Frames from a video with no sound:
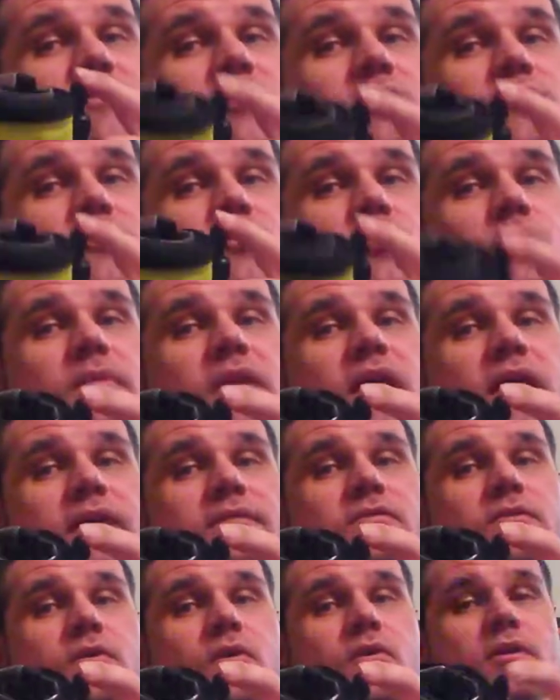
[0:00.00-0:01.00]
you're a scuba
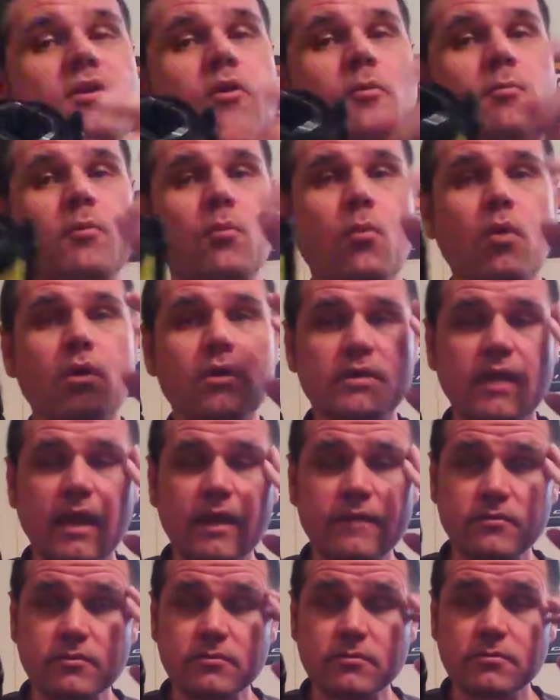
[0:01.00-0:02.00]
diver or an open water
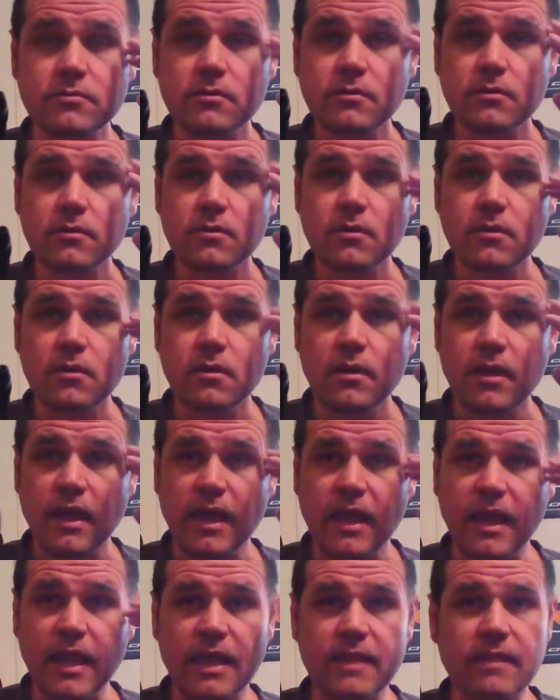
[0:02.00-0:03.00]
diver.
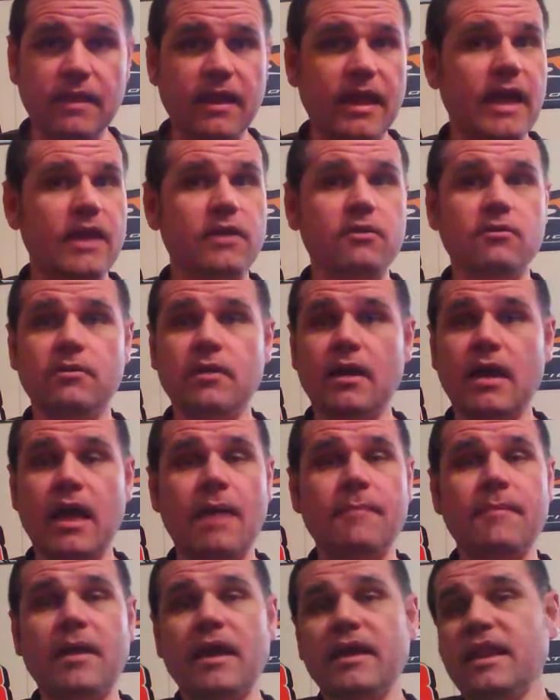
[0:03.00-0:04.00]
And like I do,
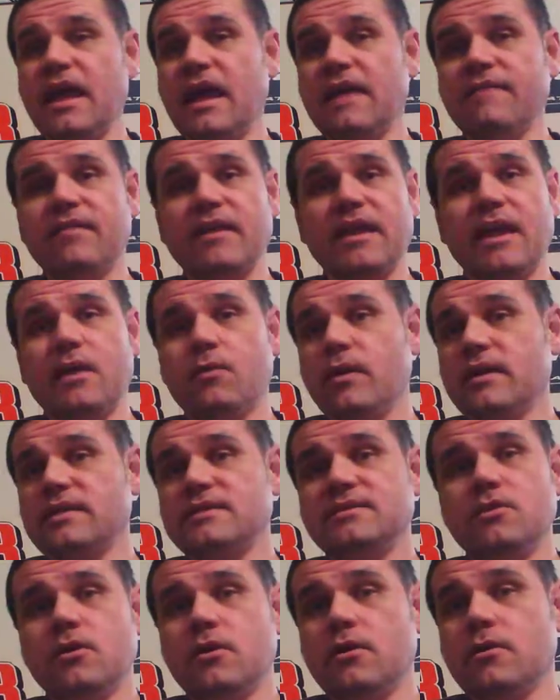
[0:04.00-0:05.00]
I dive like at White
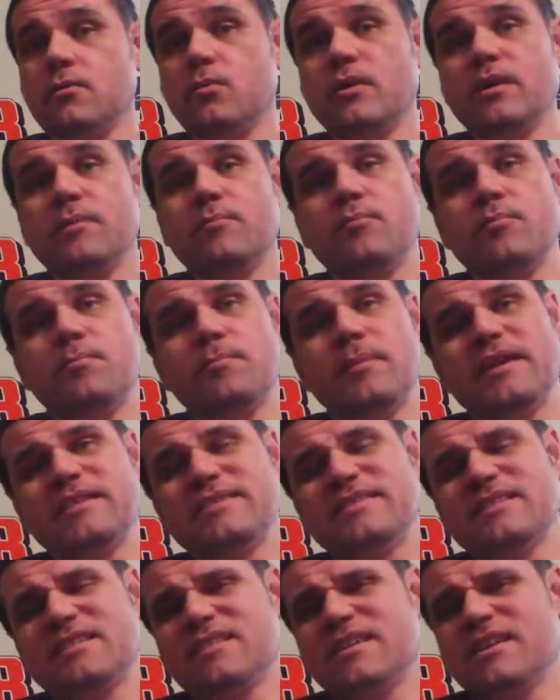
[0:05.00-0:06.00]
Star. We
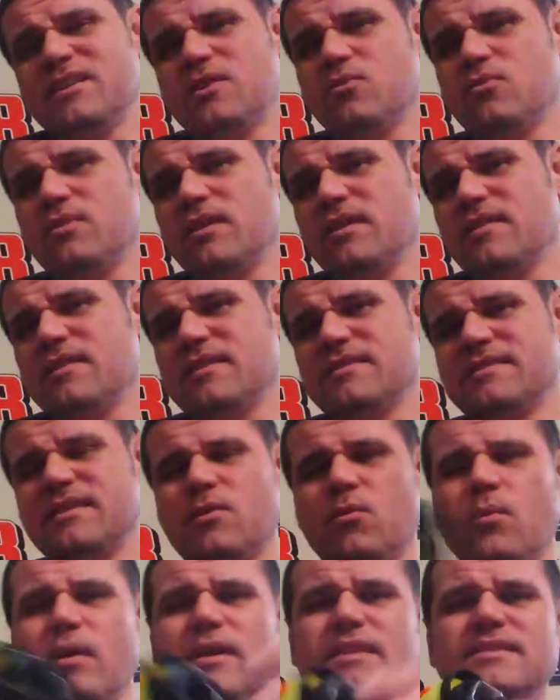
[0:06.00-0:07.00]
basically don't need this at
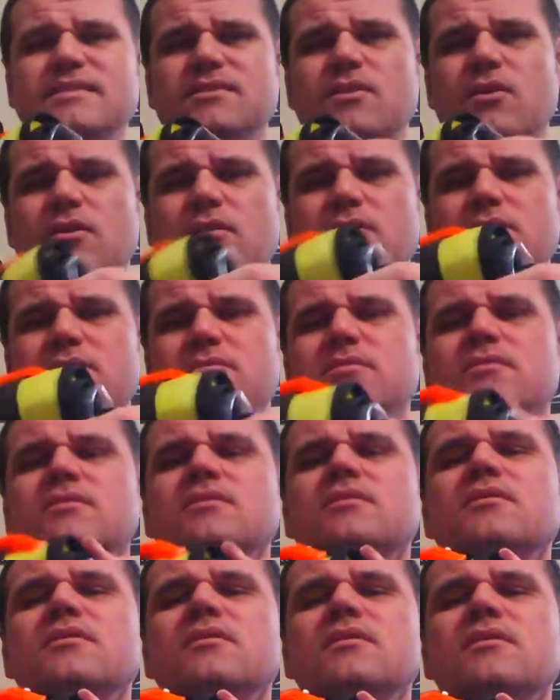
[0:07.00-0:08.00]
White Star
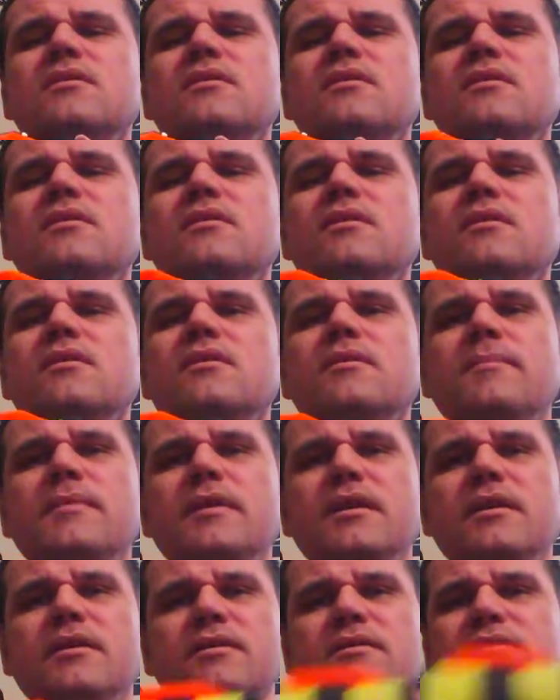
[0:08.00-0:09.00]

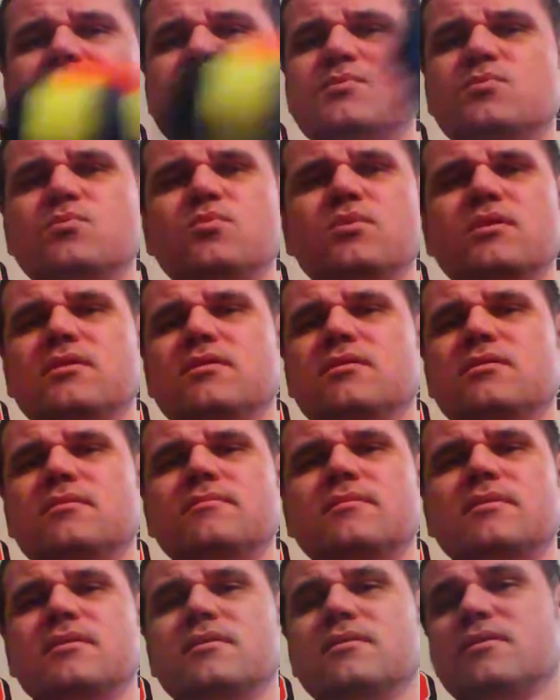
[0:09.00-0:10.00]
because we're
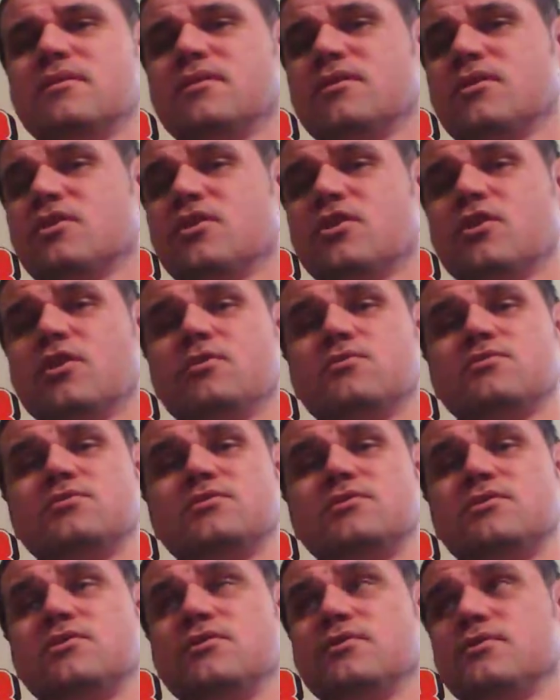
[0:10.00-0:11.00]
close
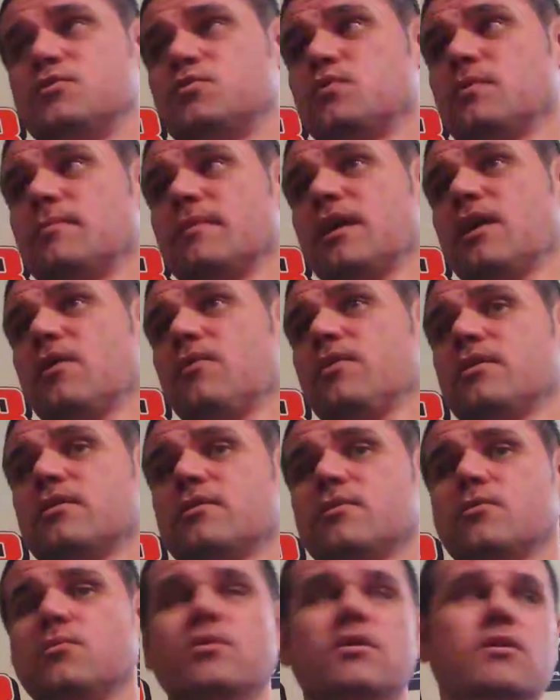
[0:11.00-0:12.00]
to the swimming
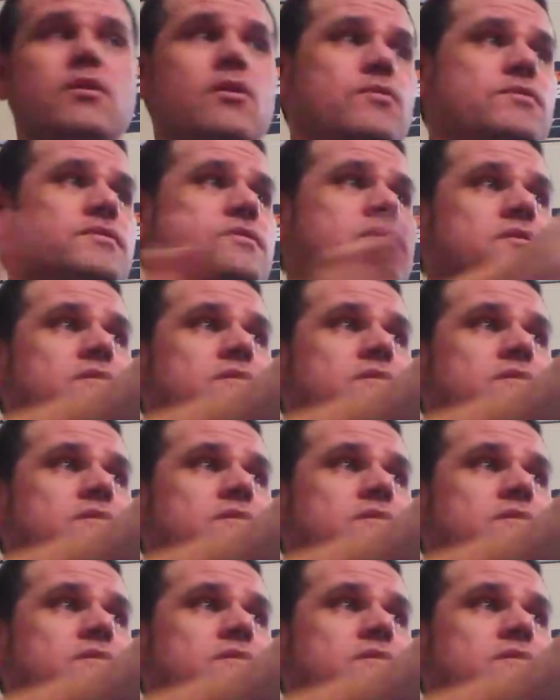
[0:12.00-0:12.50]
area, we're close to